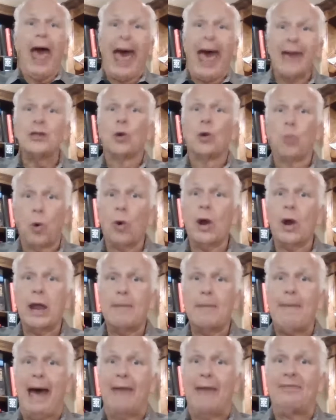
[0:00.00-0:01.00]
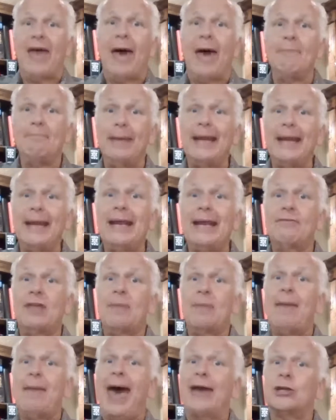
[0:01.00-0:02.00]
had to worry about that. Many of
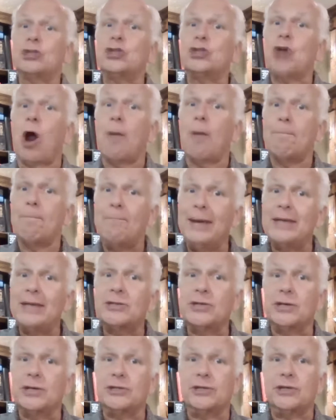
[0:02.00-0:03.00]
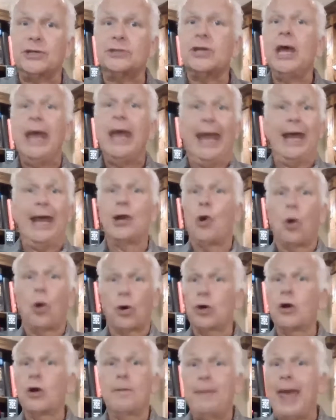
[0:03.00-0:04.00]
them had to start businesses in
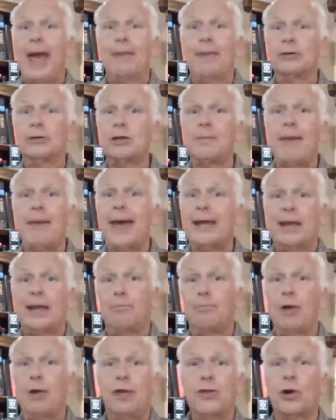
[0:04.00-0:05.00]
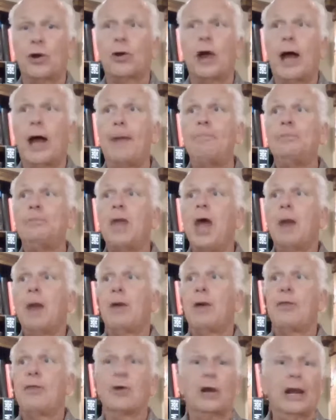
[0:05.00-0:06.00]
order to be able to make it.
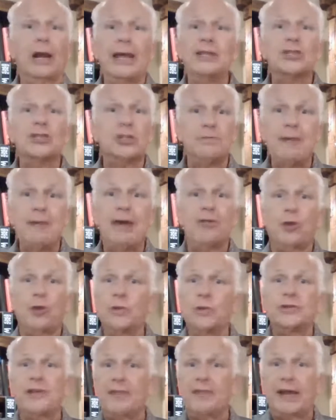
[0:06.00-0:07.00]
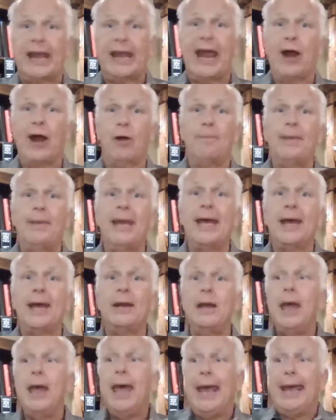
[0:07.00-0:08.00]
Brother Glenn Smith, who was in the
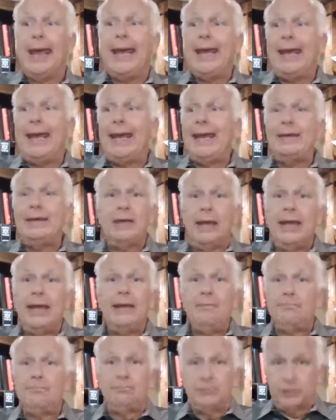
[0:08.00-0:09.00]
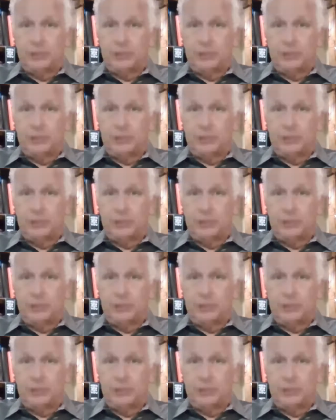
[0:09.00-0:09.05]
Caribbean, he